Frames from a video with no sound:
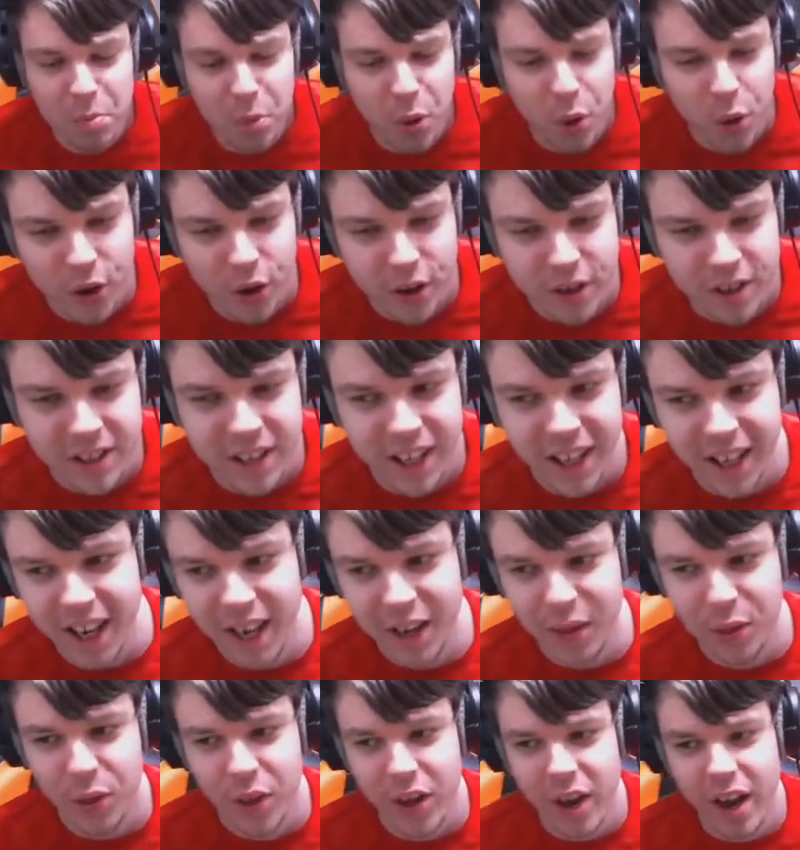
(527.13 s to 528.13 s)
important than
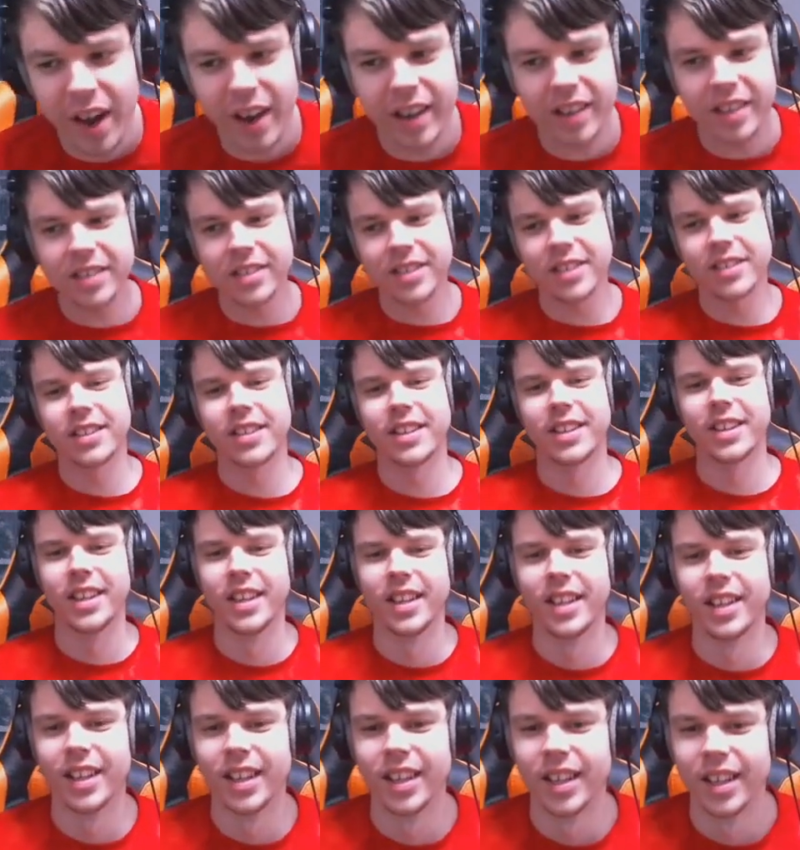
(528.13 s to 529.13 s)
I thought.
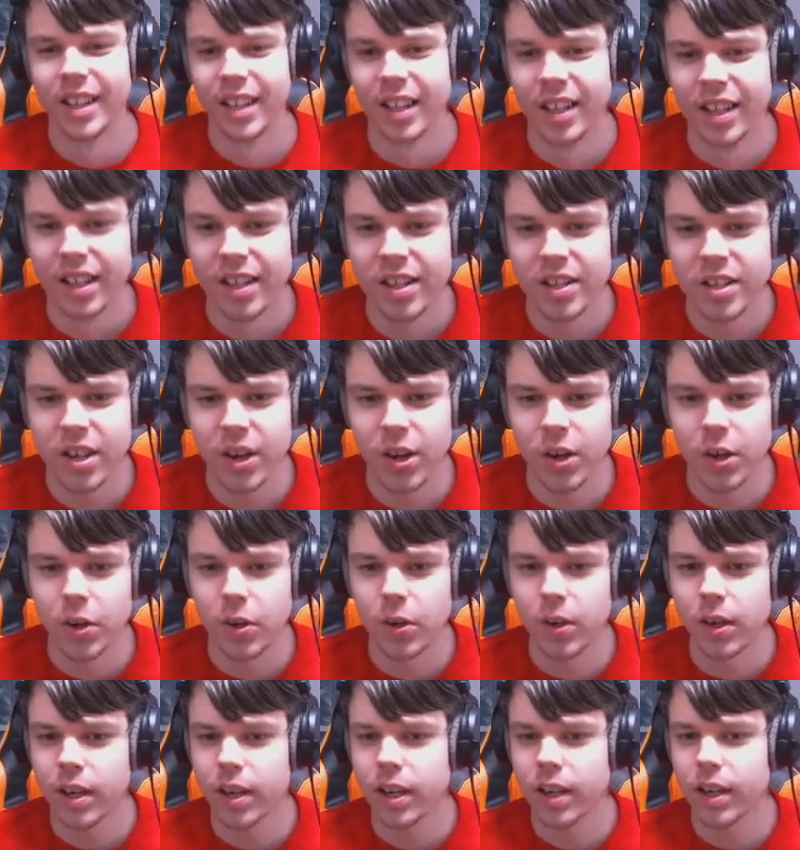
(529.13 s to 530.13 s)

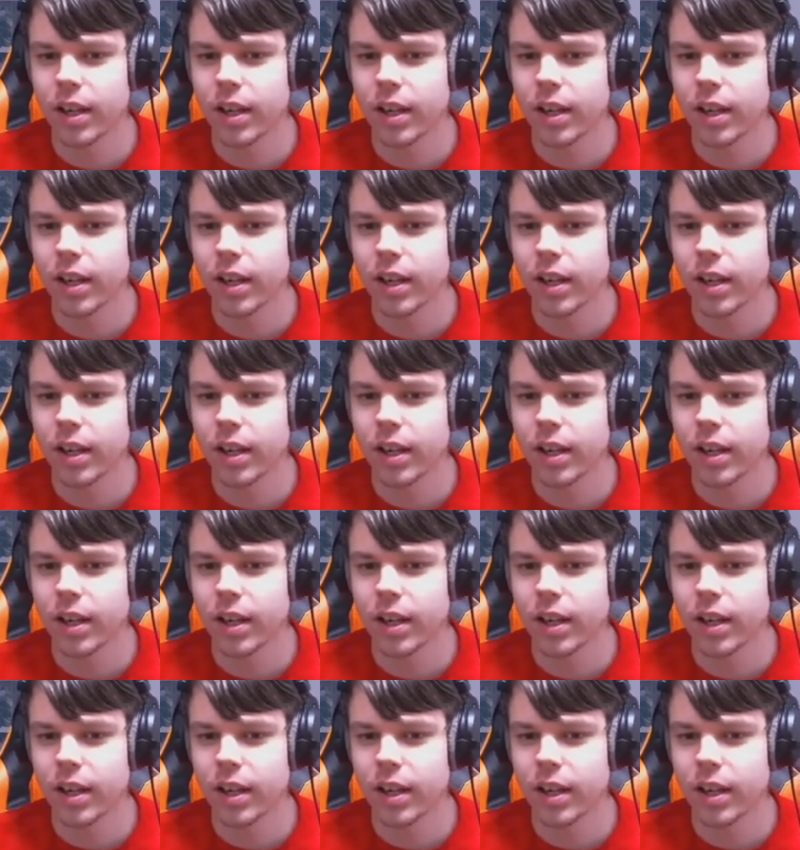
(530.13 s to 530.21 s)
So